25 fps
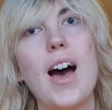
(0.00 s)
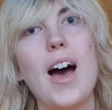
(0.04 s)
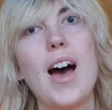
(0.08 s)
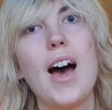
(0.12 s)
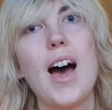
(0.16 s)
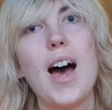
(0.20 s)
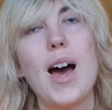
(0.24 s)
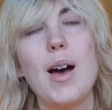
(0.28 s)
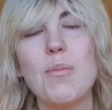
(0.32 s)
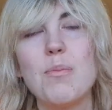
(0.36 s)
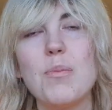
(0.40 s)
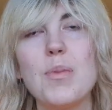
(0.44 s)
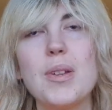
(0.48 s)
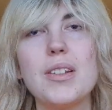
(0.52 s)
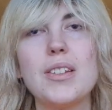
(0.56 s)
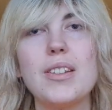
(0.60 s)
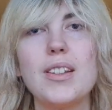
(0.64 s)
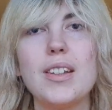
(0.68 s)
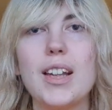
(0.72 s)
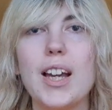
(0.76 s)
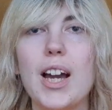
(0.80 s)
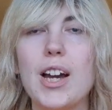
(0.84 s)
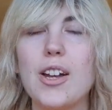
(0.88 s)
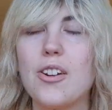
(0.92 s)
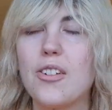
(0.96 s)
I'm
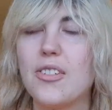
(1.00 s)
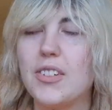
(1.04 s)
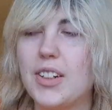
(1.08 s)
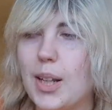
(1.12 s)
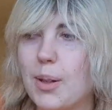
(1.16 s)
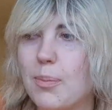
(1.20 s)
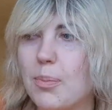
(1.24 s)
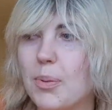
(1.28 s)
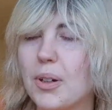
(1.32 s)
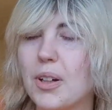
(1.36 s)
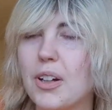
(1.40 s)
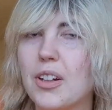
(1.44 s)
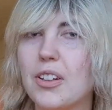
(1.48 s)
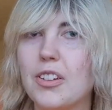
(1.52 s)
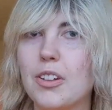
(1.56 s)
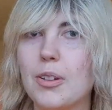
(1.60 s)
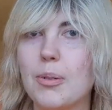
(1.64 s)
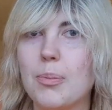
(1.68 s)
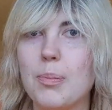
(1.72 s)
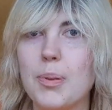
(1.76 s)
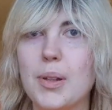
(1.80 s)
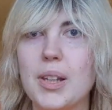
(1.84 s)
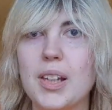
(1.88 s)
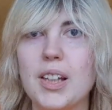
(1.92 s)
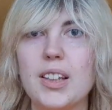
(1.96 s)
missing out on that because of
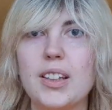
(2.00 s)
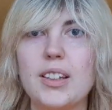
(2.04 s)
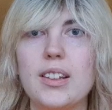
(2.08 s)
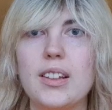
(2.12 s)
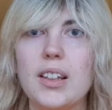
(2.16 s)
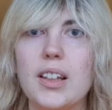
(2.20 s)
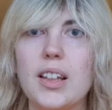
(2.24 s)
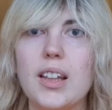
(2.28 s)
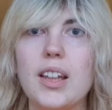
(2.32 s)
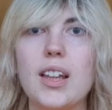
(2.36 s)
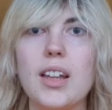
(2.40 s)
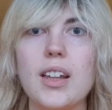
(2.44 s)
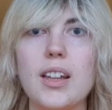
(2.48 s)
being sick.